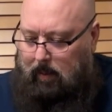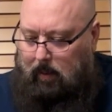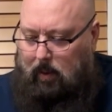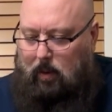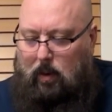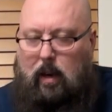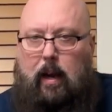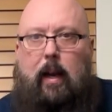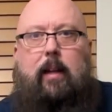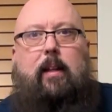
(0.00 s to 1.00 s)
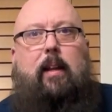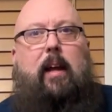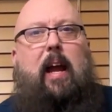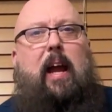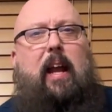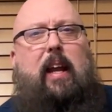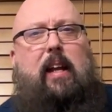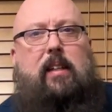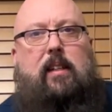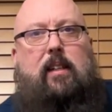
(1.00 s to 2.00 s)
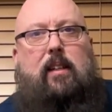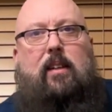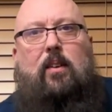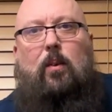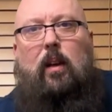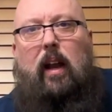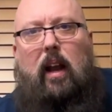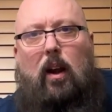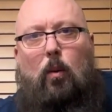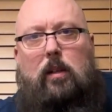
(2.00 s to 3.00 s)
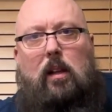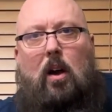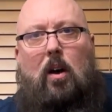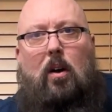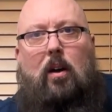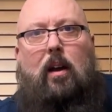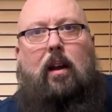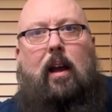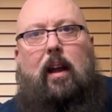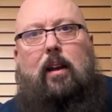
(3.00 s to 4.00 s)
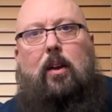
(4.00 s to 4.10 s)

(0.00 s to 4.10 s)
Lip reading: All right, the 80s, when the hair was long and